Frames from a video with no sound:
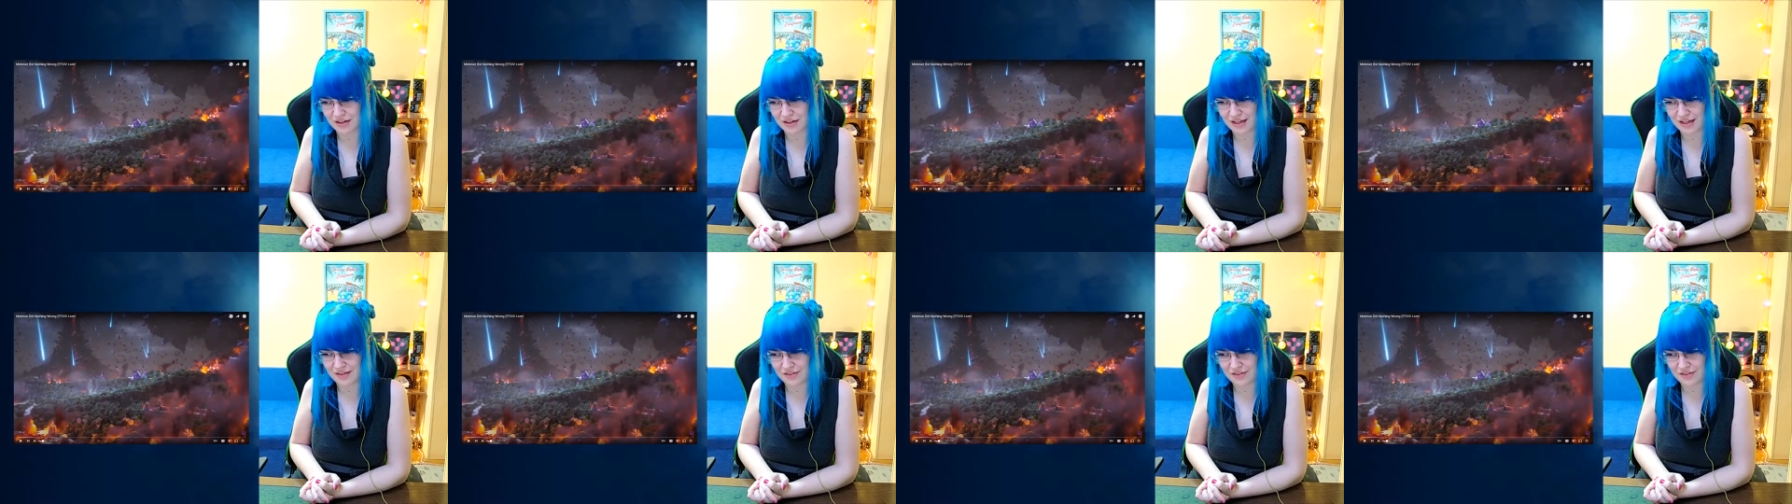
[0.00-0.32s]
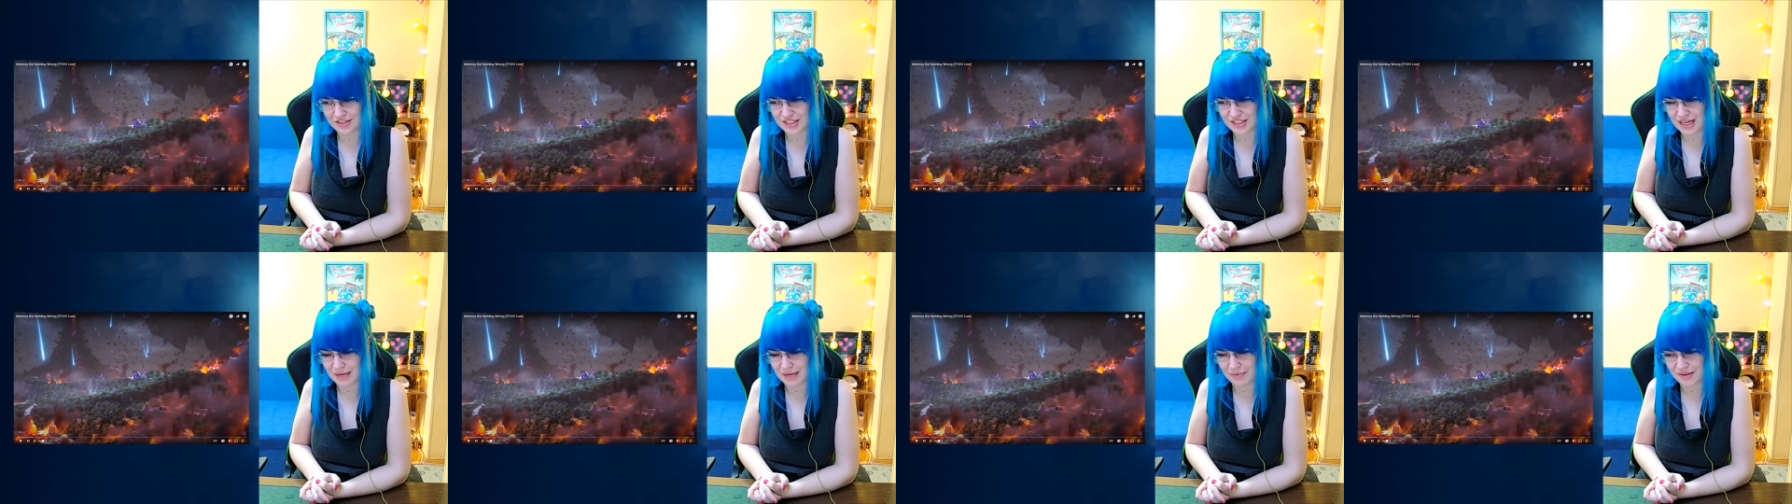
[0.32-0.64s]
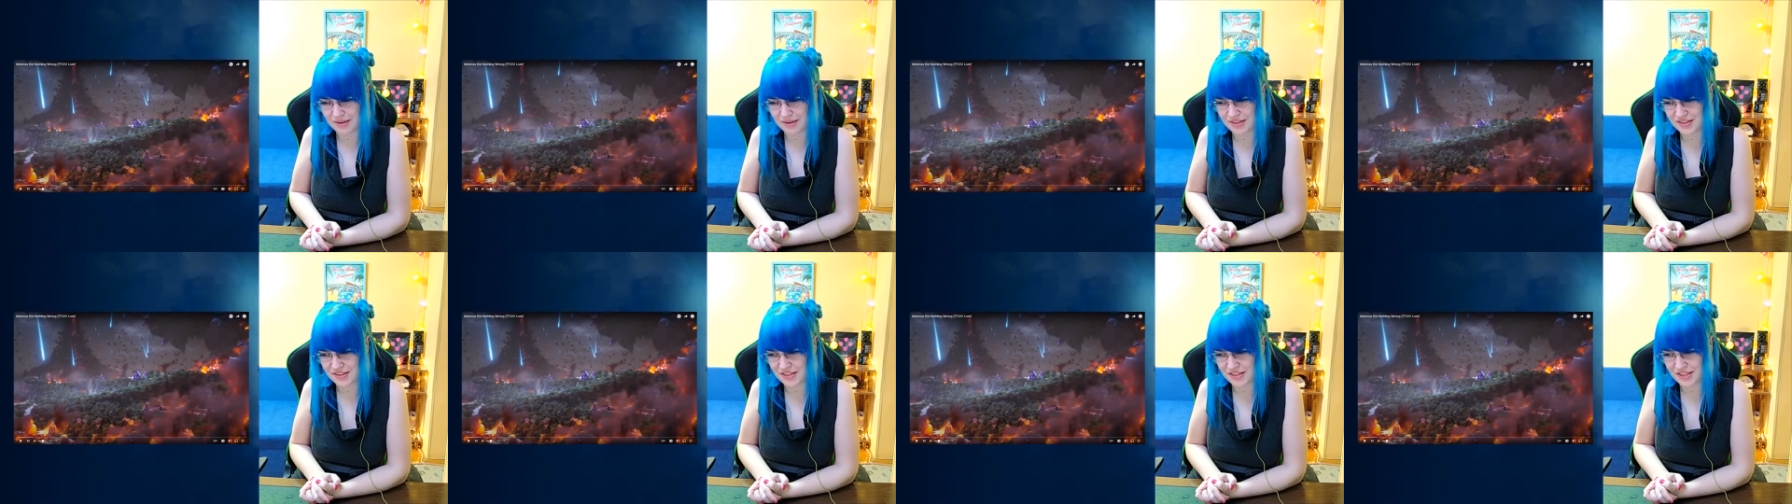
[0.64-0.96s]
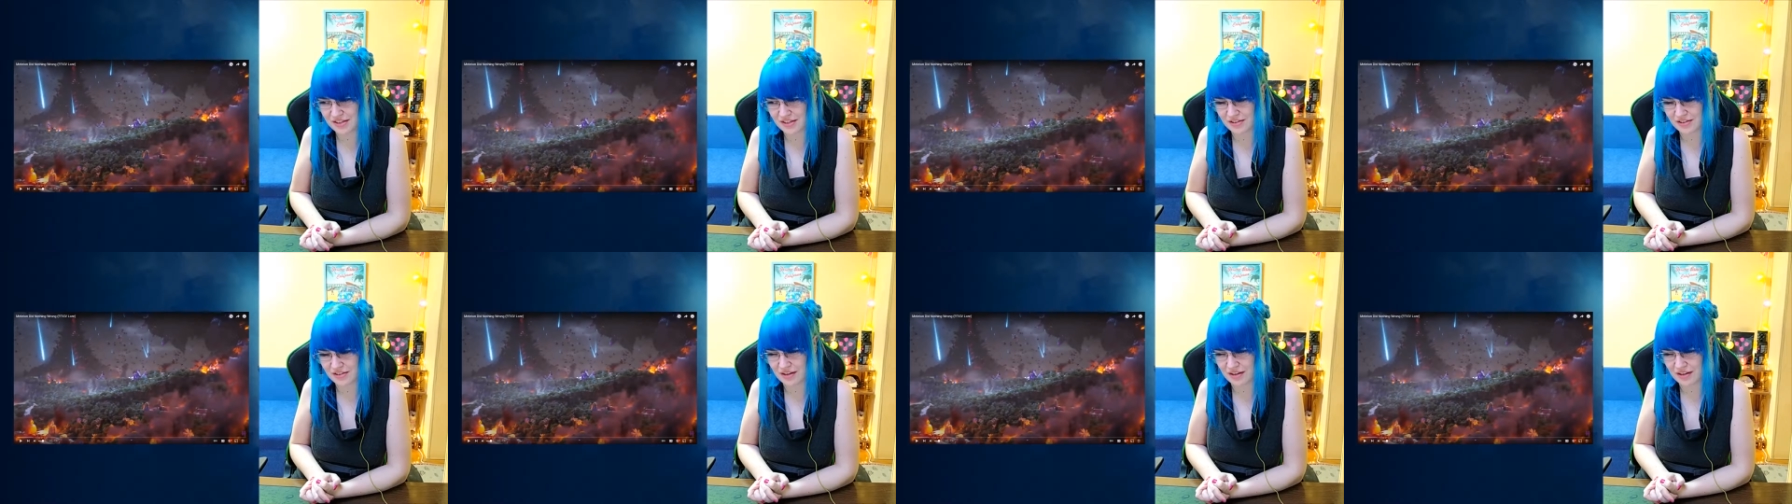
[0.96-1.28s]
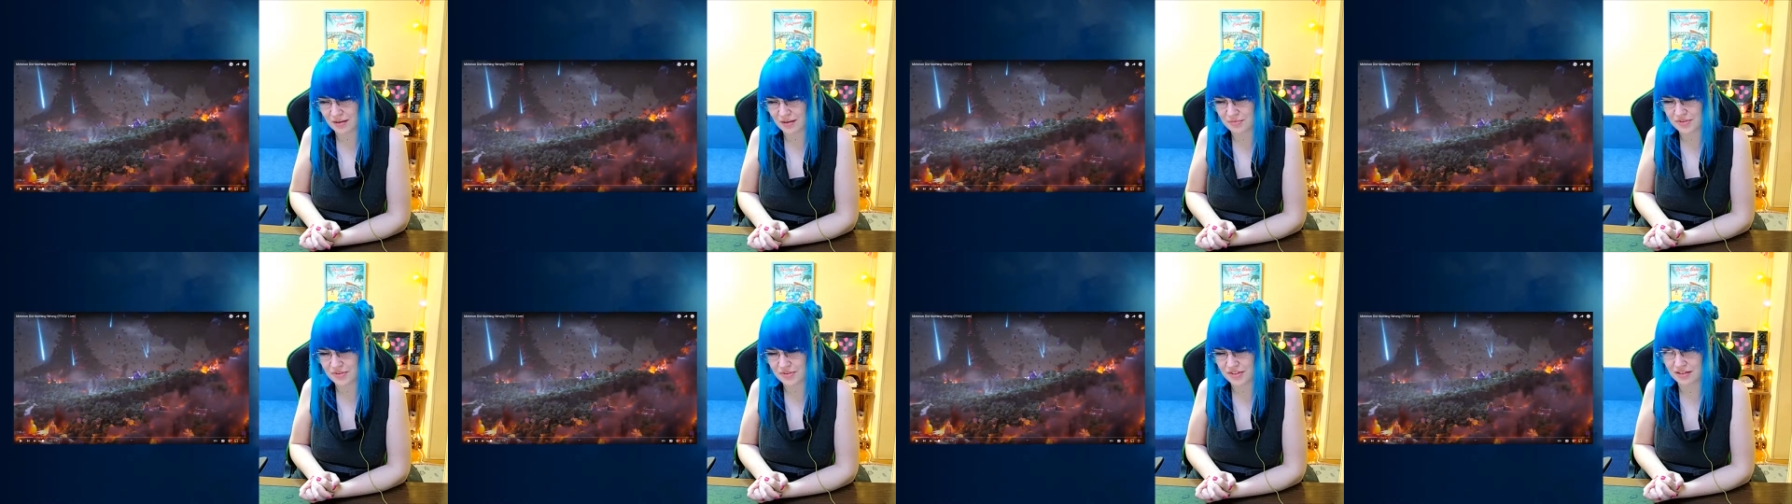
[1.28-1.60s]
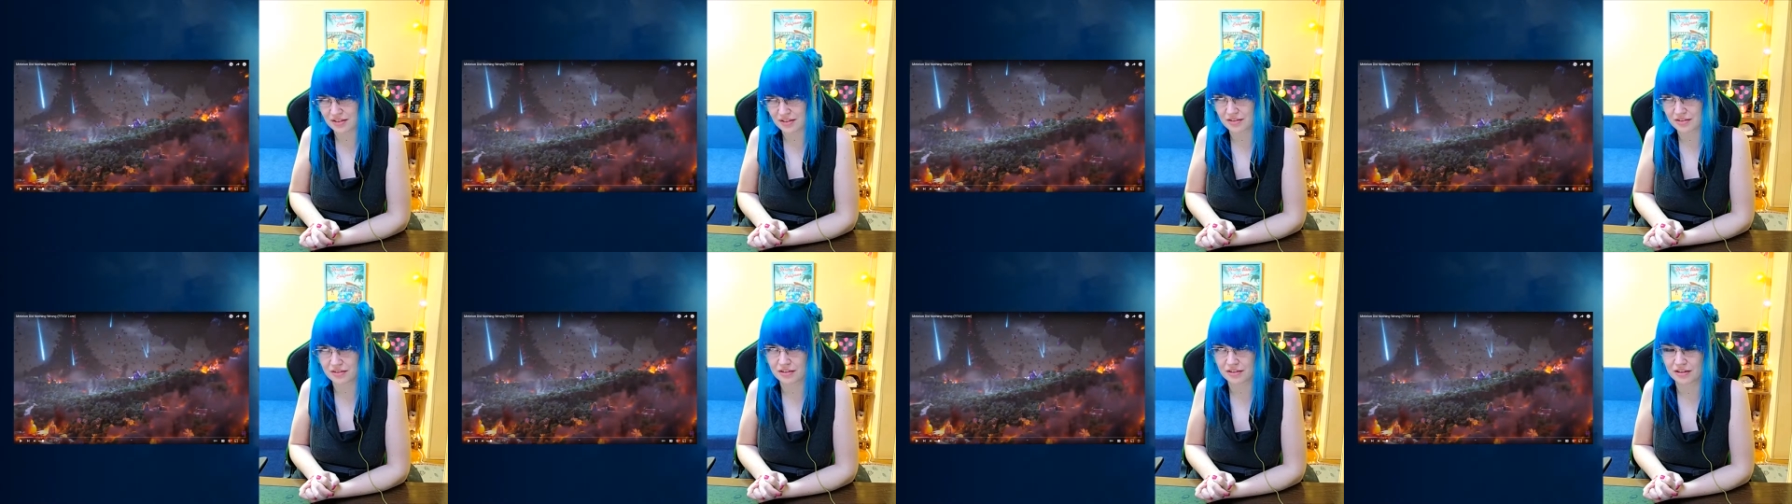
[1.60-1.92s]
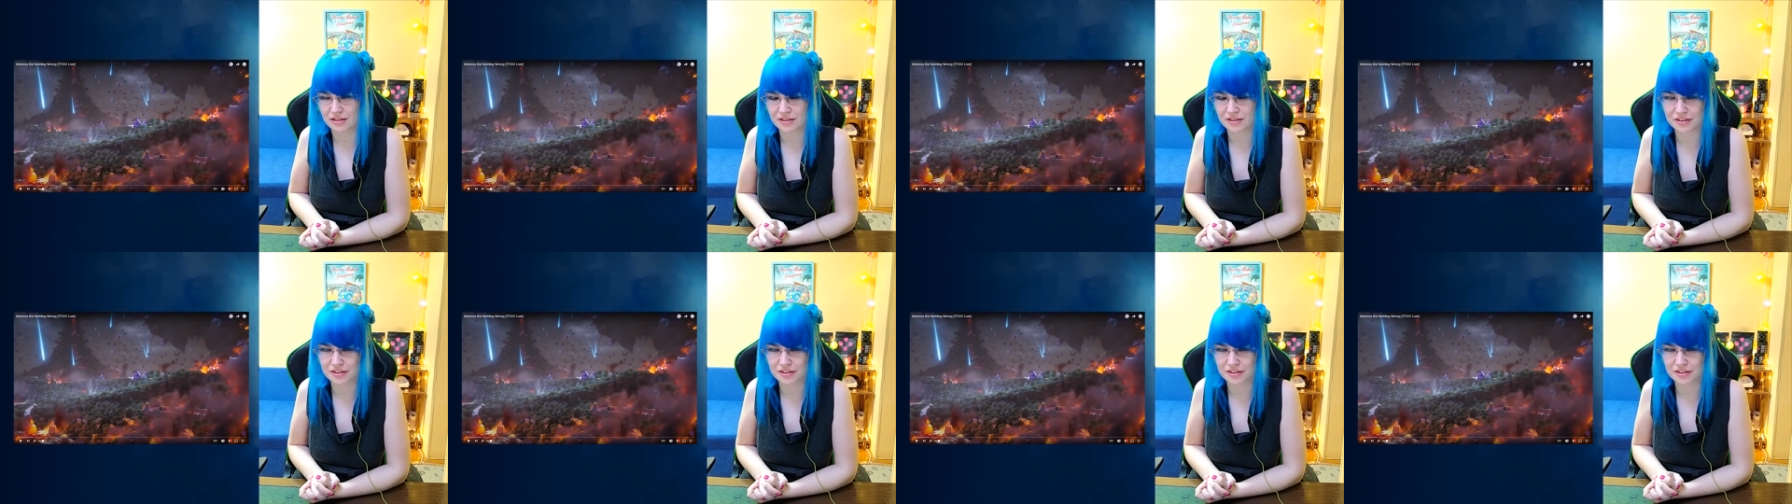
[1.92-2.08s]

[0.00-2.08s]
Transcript: Every time I see her, I'm just like, oh,